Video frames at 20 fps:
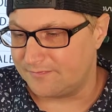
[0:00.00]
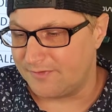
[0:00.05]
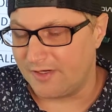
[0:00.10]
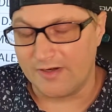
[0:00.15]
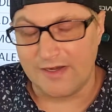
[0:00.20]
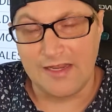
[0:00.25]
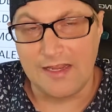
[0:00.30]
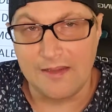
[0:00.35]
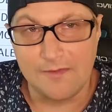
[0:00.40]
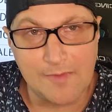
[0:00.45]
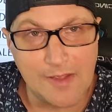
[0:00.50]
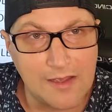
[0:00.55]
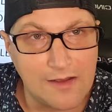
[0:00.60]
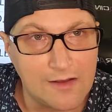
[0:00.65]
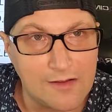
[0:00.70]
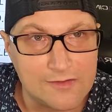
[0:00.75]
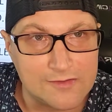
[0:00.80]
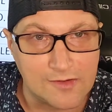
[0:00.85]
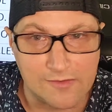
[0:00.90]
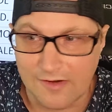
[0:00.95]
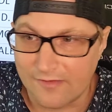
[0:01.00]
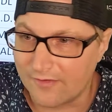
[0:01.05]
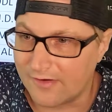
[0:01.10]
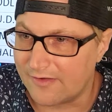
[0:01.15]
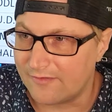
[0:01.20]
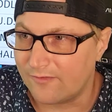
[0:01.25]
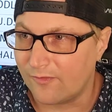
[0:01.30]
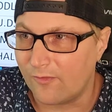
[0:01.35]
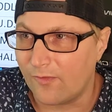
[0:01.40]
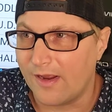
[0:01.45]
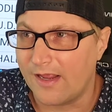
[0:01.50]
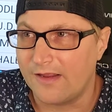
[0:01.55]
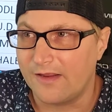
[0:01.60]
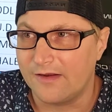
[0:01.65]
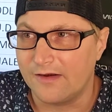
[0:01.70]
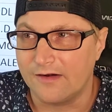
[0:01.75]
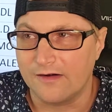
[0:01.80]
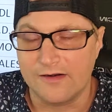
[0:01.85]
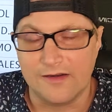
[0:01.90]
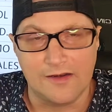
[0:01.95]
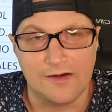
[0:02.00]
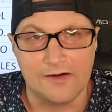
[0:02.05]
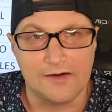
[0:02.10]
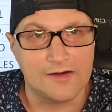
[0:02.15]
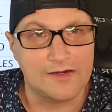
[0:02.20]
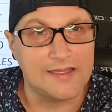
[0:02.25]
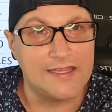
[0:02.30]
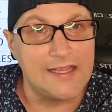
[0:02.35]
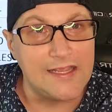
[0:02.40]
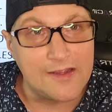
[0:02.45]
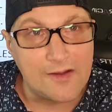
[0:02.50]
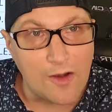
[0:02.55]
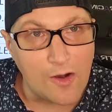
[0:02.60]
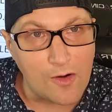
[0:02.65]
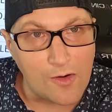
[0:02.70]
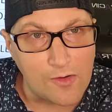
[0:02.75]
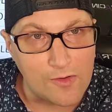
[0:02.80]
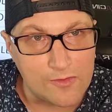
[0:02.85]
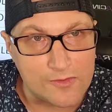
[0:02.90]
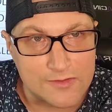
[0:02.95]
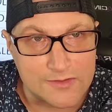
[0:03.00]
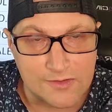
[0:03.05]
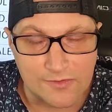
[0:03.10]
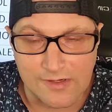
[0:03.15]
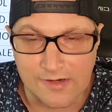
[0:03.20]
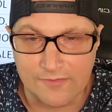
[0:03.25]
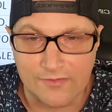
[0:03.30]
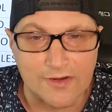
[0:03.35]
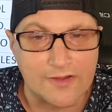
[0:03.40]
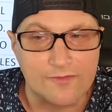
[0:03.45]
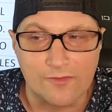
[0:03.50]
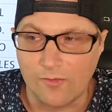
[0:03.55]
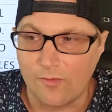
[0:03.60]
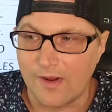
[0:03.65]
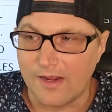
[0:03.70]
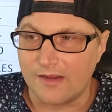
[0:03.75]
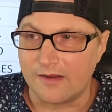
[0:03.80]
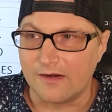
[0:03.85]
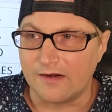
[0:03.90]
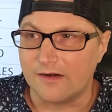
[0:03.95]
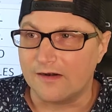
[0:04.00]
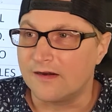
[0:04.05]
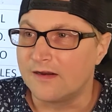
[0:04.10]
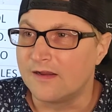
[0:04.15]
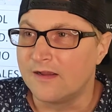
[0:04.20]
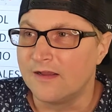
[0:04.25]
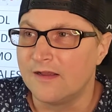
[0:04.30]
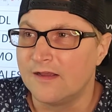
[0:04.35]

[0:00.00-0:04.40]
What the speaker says: email. Don't ever give away your key codes. Don't ever give away your